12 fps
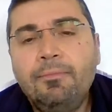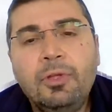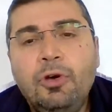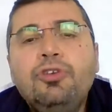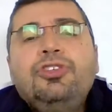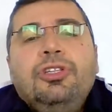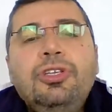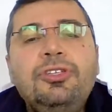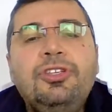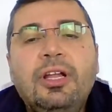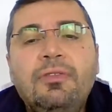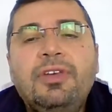OCD
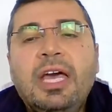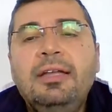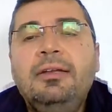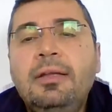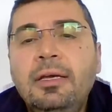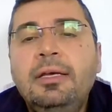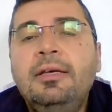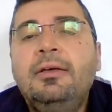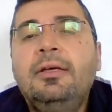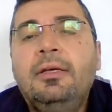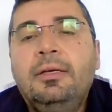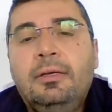self can
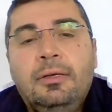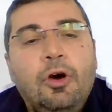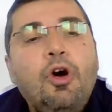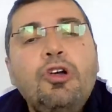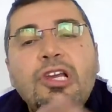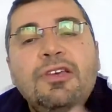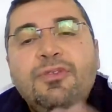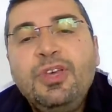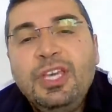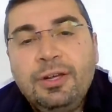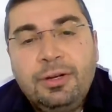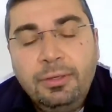only
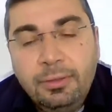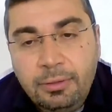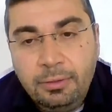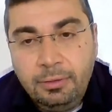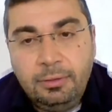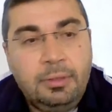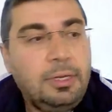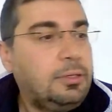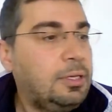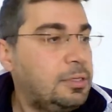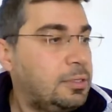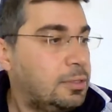fear. It
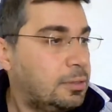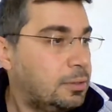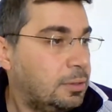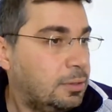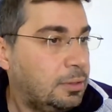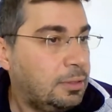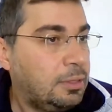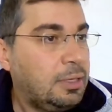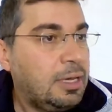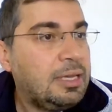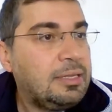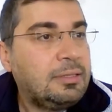is,
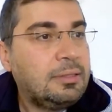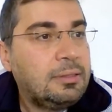it,